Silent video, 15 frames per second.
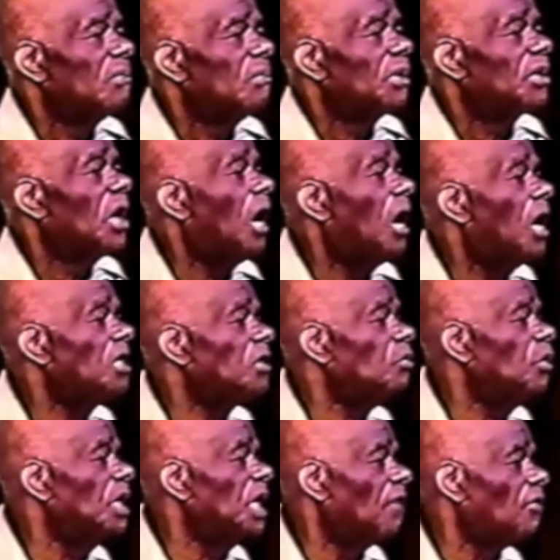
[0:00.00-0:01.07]
Because
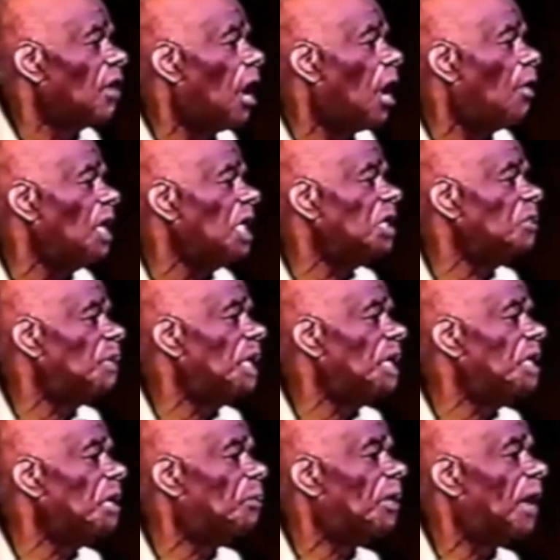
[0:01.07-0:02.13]
we have always been
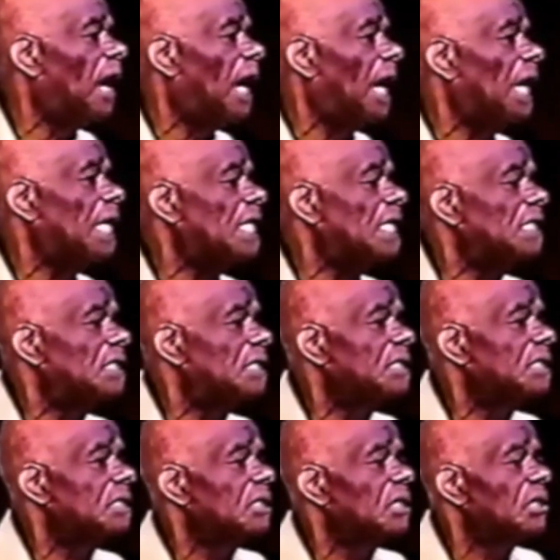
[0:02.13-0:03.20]
the
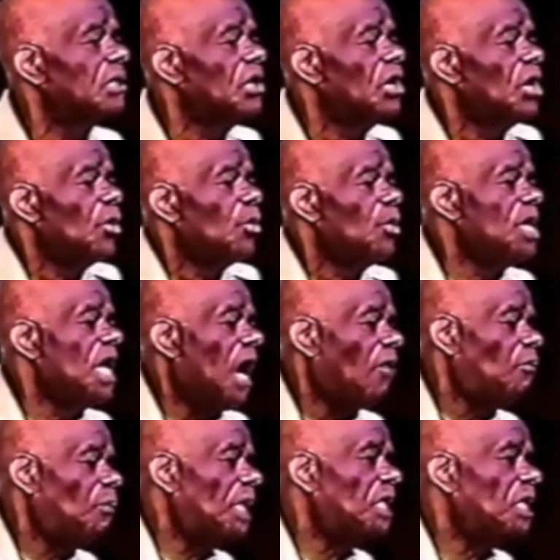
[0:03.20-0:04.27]
prize, we
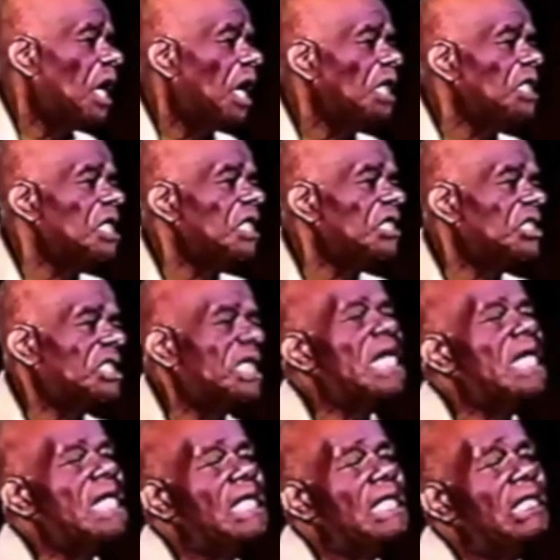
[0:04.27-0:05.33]
have been under
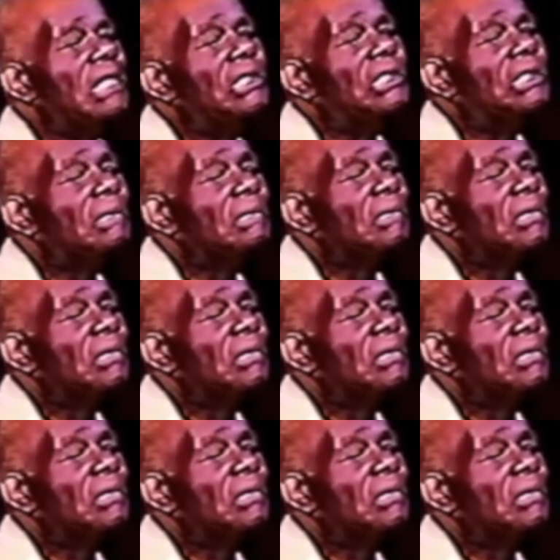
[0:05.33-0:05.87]
siege